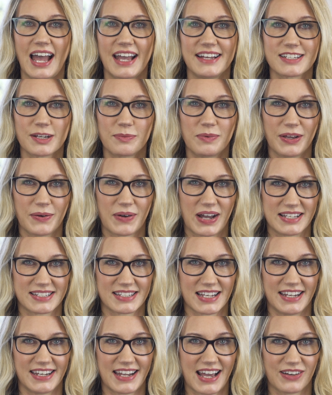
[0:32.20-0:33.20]
A W
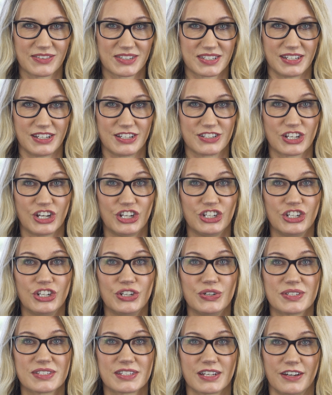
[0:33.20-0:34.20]
S announces a
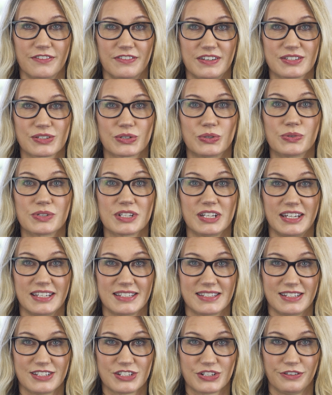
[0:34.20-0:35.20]
new service called E
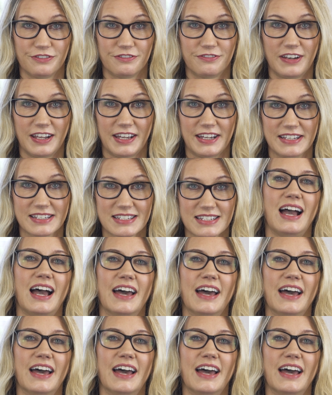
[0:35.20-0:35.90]
C two Fleet,